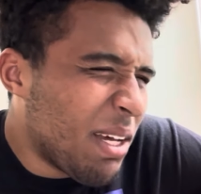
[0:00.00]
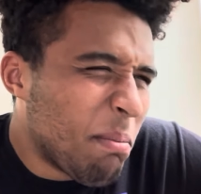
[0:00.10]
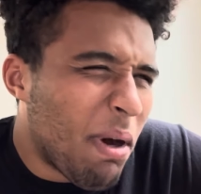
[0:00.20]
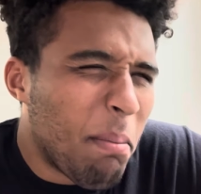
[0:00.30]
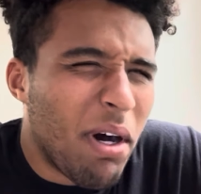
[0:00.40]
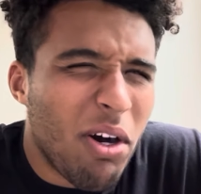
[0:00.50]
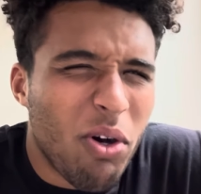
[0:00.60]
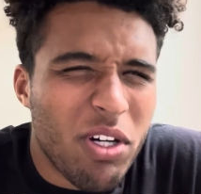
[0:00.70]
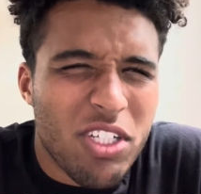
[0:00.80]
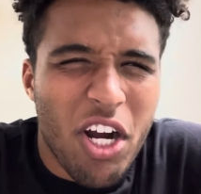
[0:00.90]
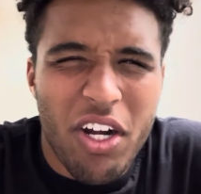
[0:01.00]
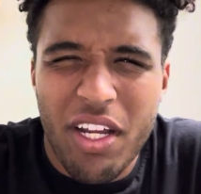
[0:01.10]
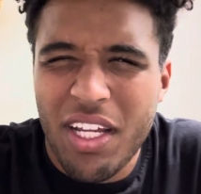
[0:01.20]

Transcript: My butthole is hurting.